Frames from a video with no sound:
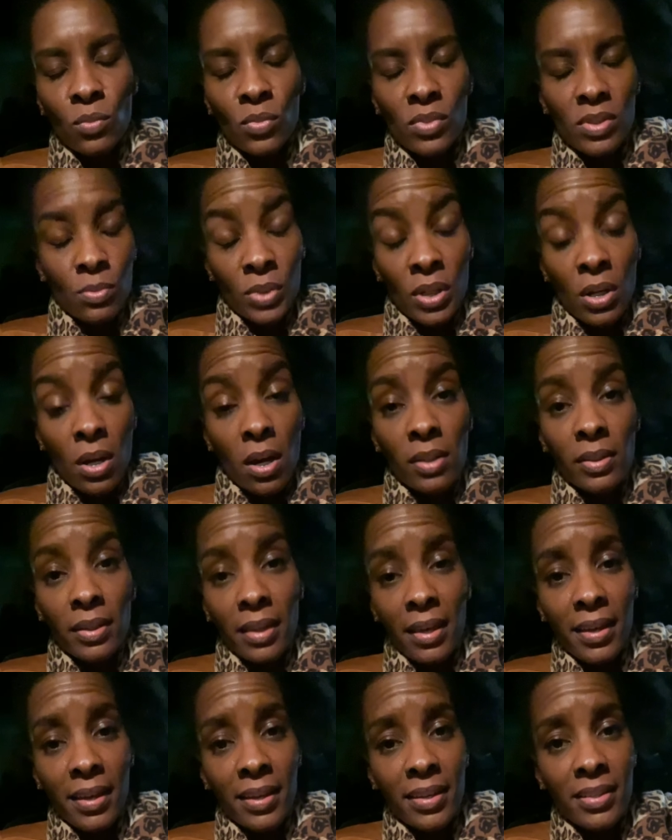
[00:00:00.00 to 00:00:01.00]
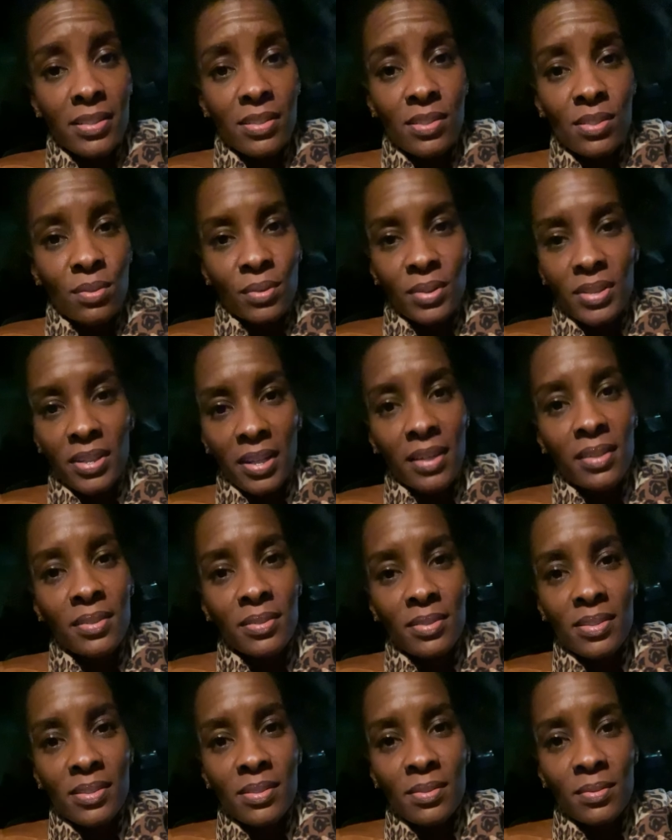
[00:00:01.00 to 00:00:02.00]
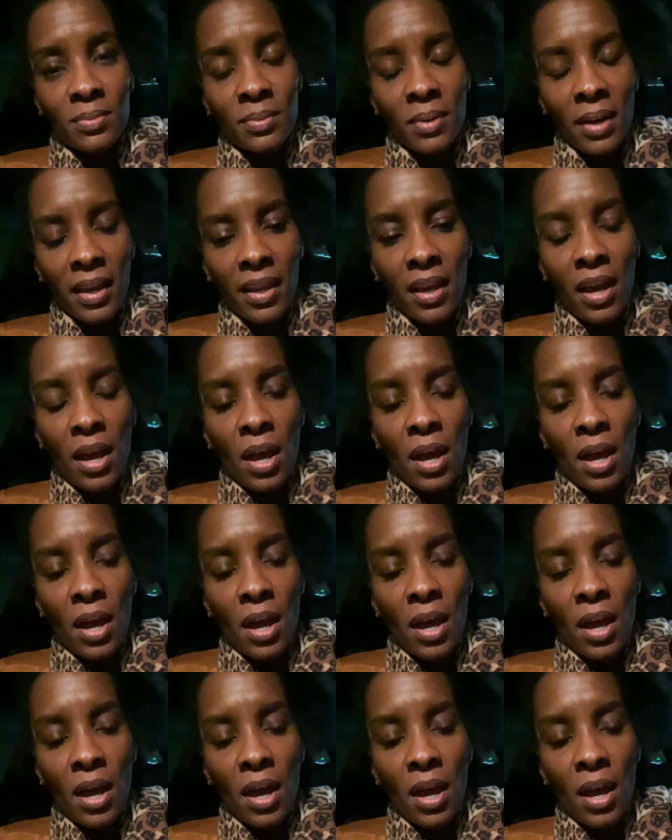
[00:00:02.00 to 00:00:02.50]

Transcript: We call it heads or tails, right?